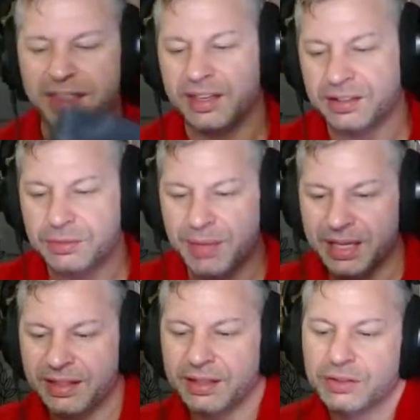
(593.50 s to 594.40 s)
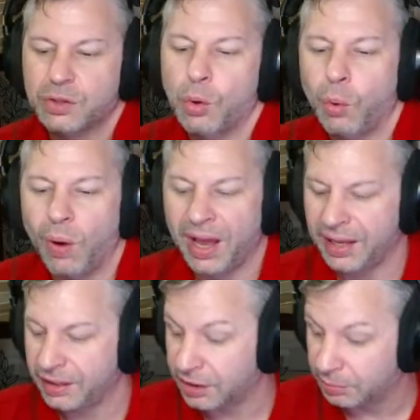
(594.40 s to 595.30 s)
things, make things
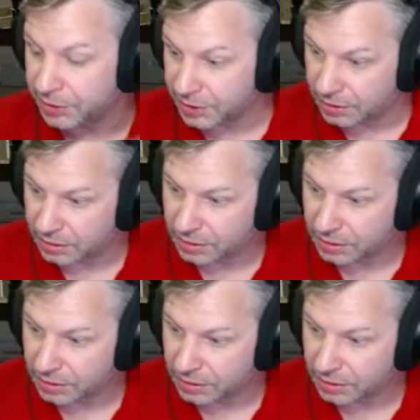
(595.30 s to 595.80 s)
quieter. But